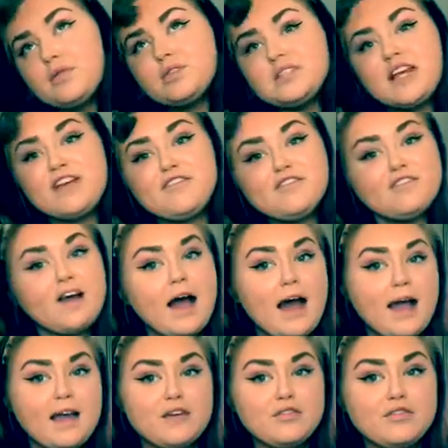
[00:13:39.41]
day
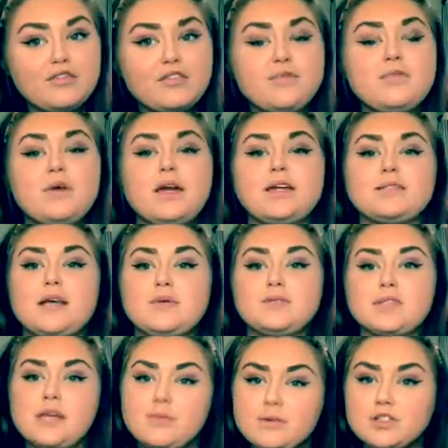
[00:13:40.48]
5 because I was
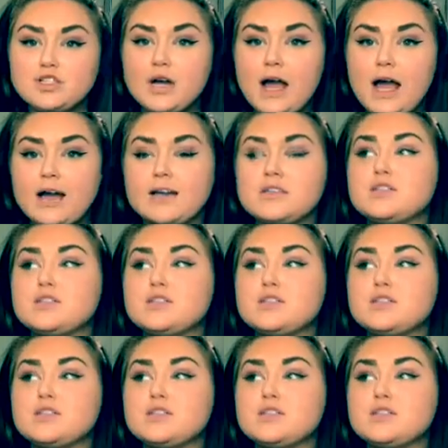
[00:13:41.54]
keeping track.